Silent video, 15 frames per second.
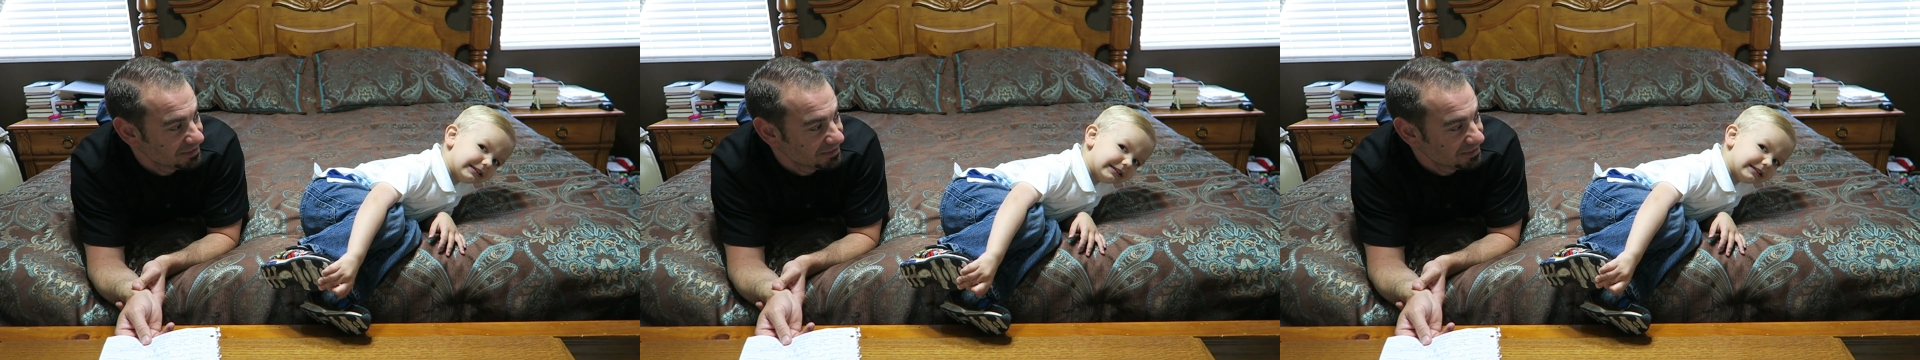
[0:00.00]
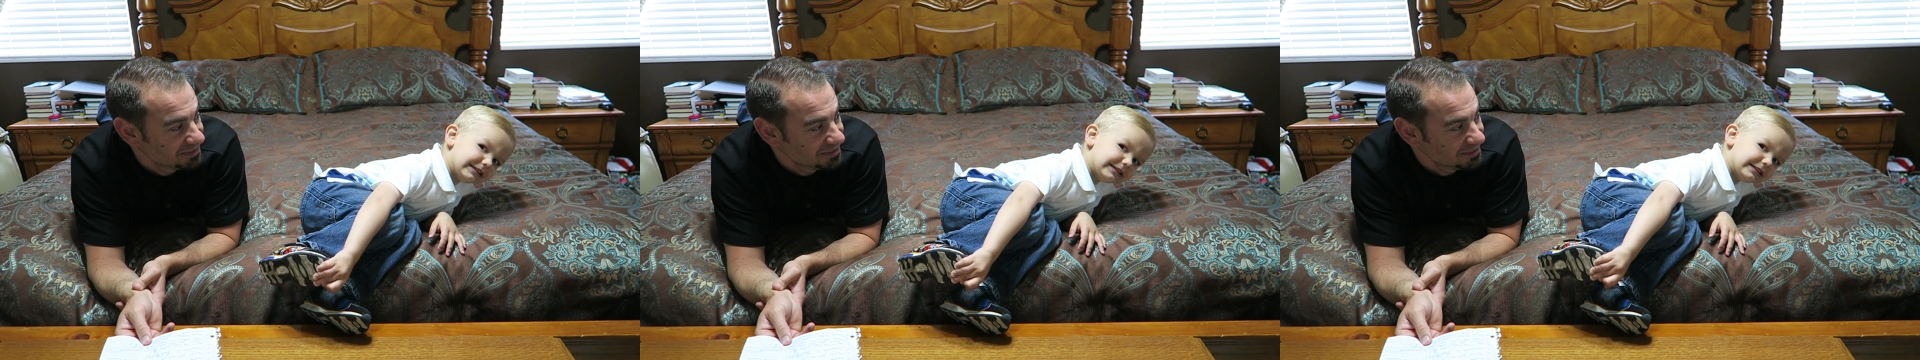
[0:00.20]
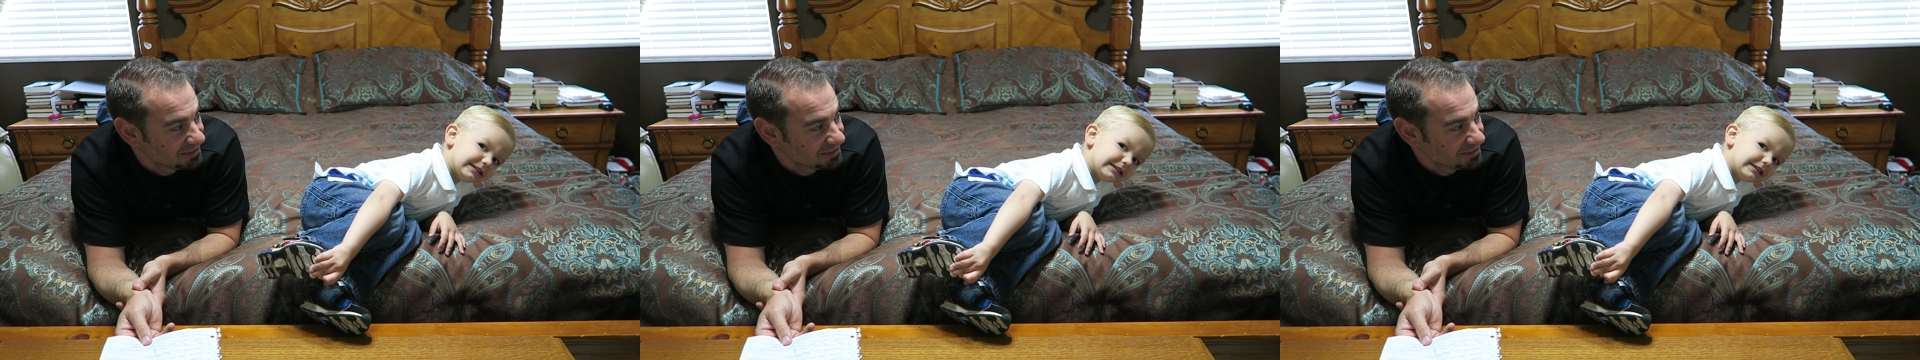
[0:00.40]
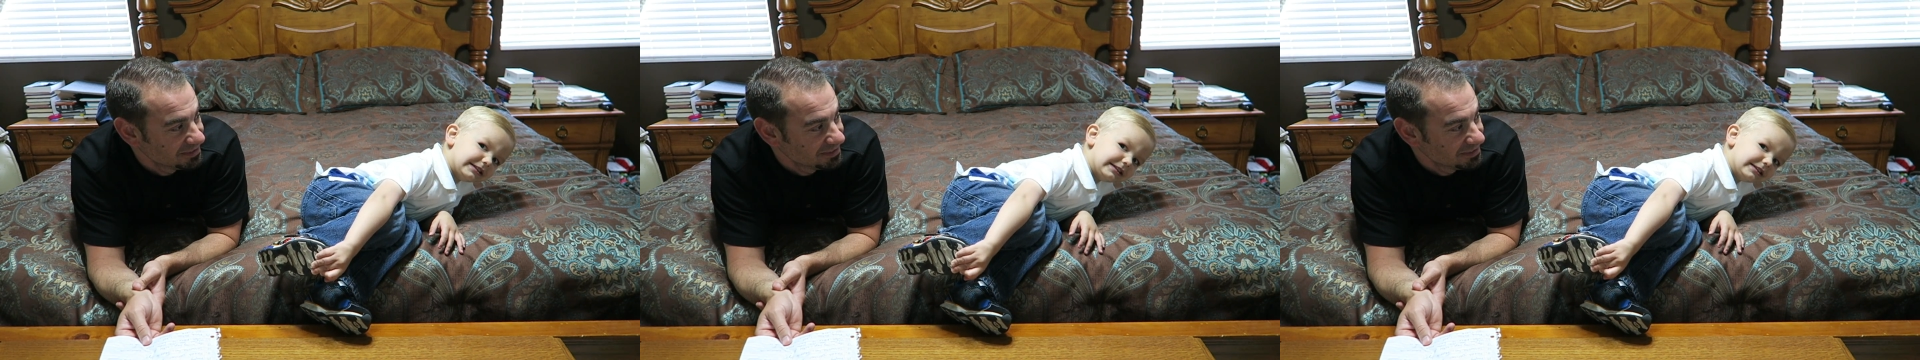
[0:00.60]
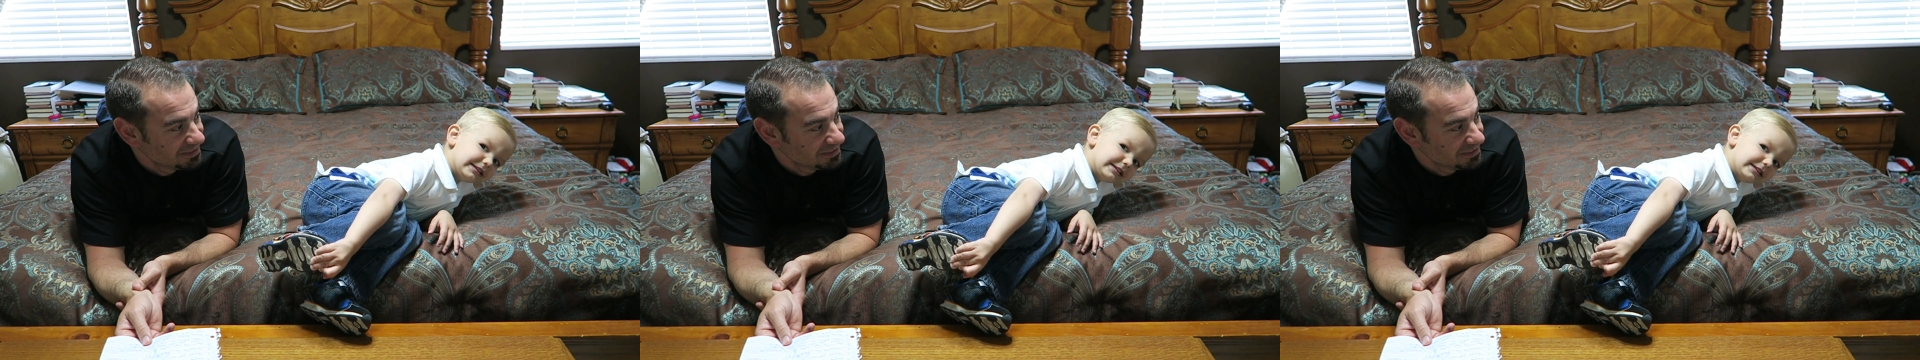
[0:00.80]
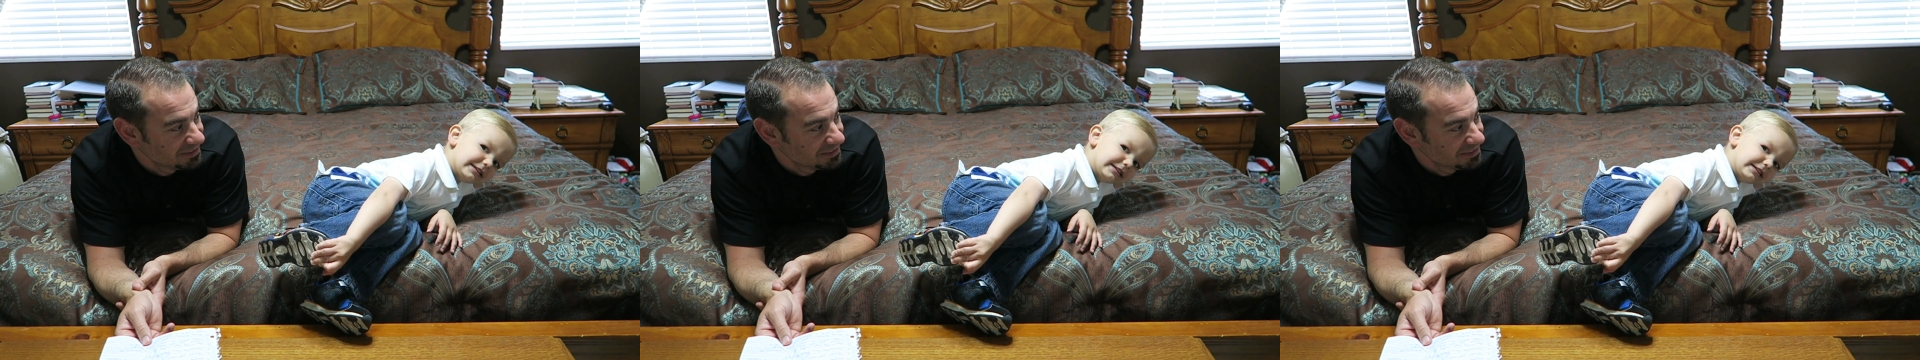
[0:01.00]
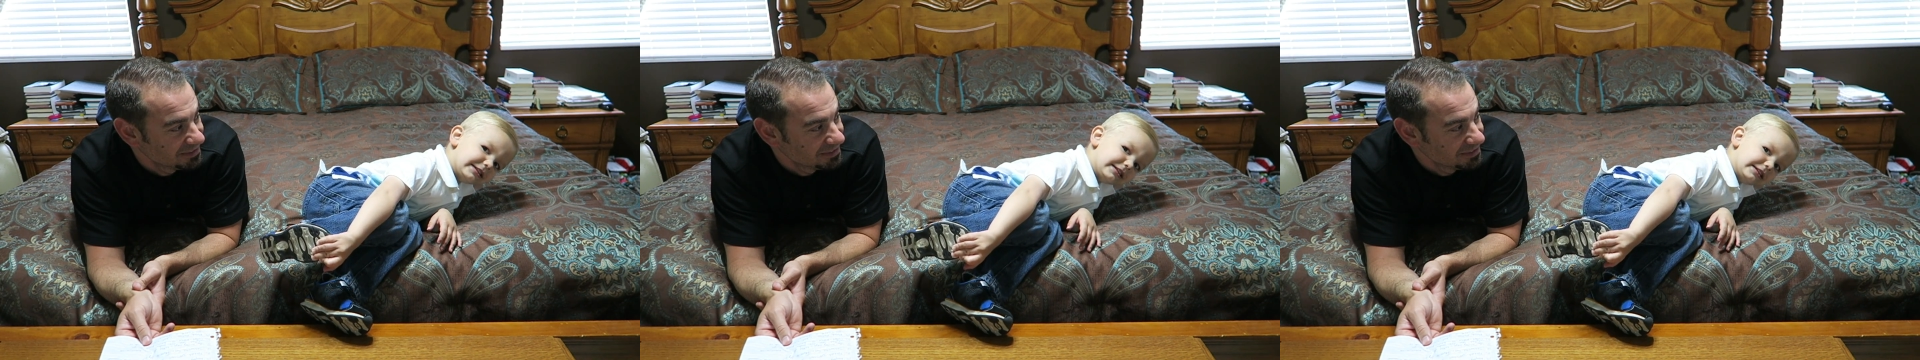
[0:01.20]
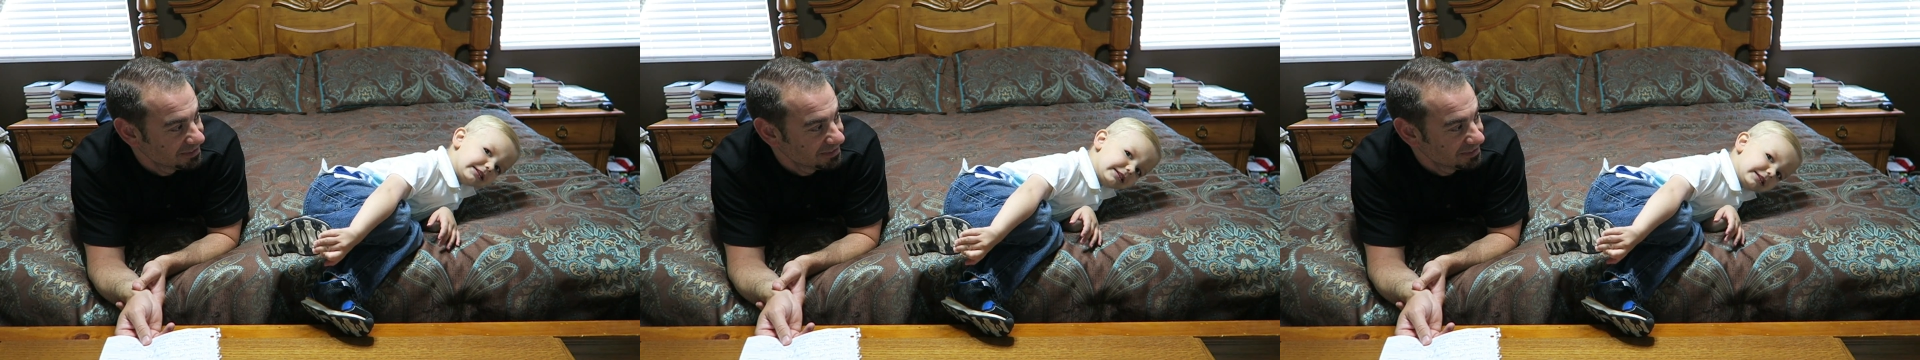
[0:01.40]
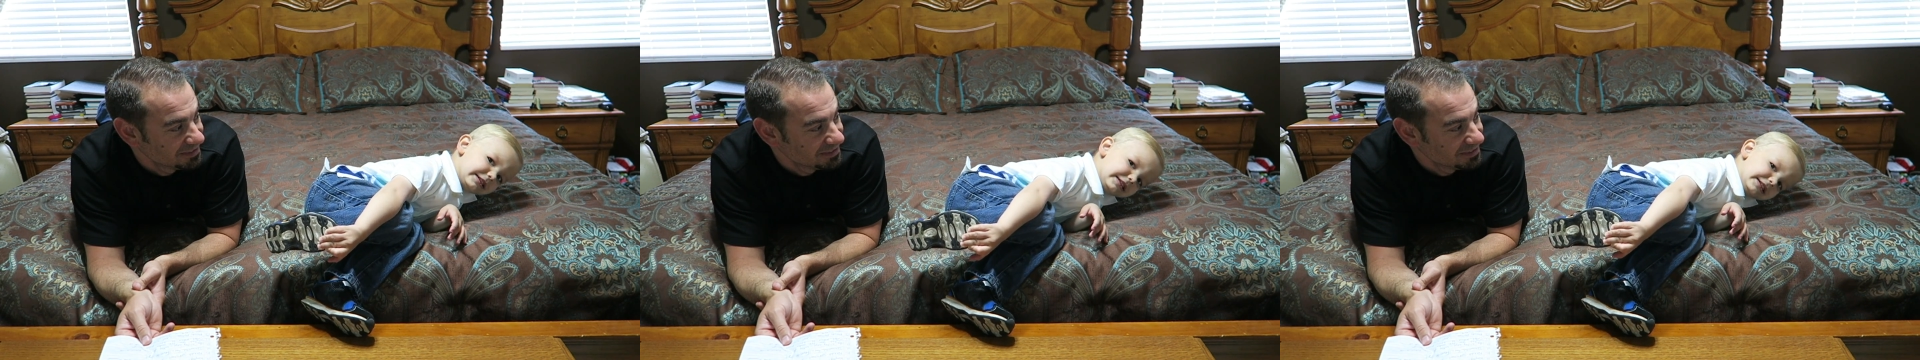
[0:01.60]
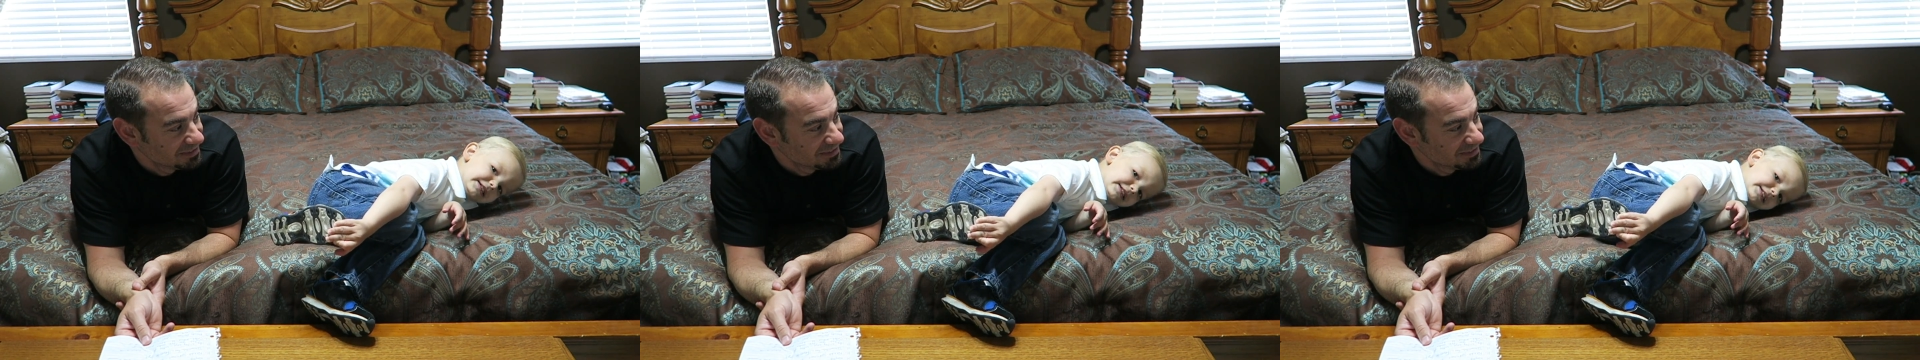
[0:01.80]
Nobody speaks.